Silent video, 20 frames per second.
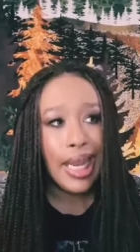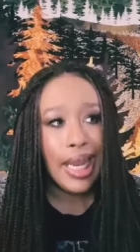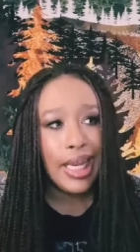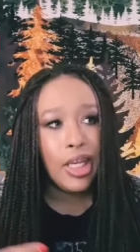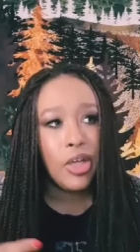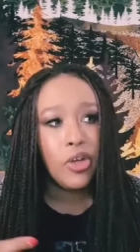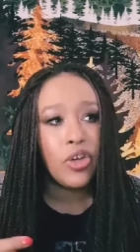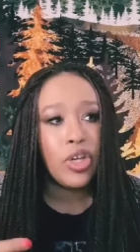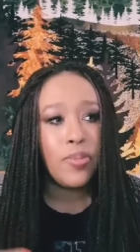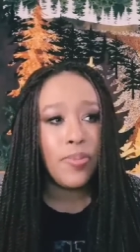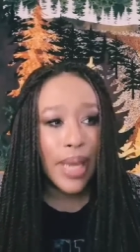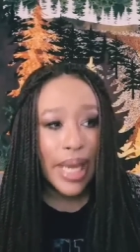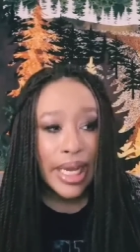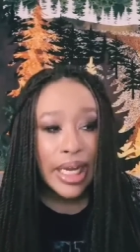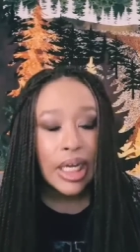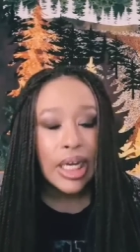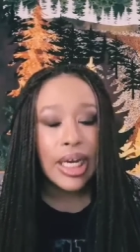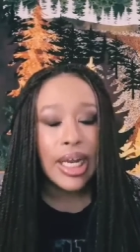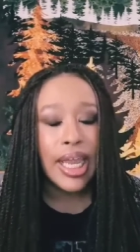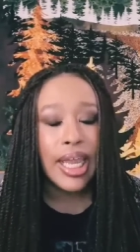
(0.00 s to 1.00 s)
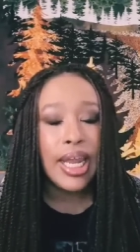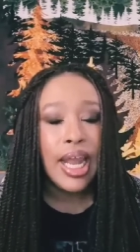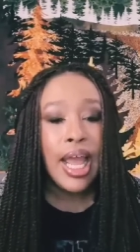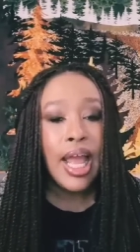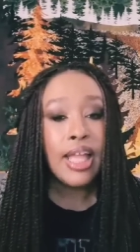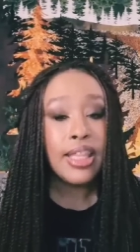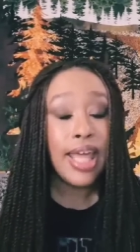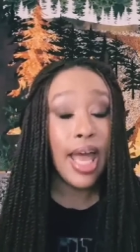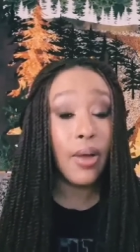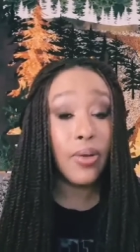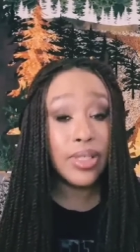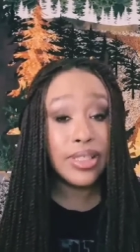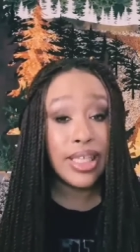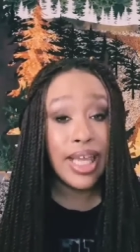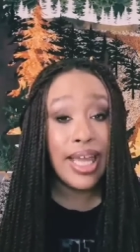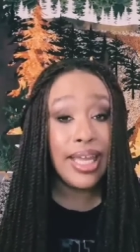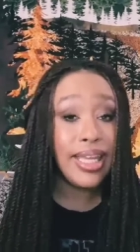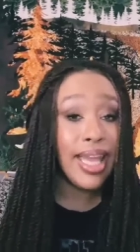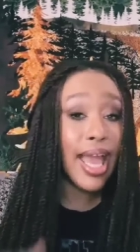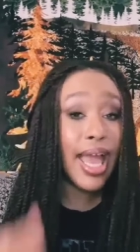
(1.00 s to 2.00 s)
angry parent that was
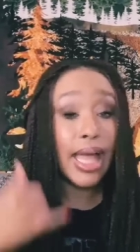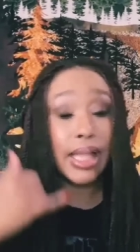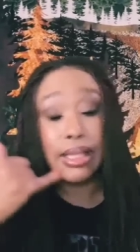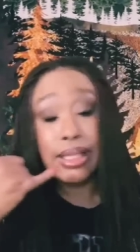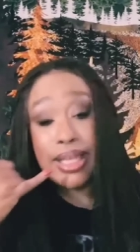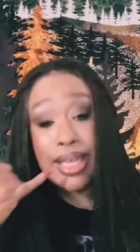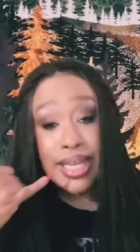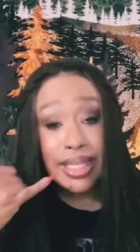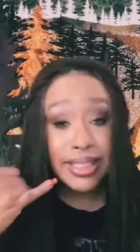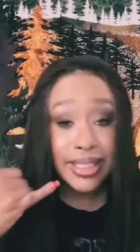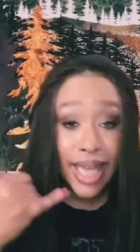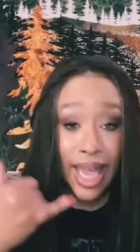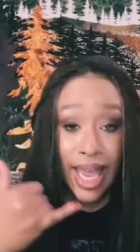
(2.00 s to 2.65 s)
like, at least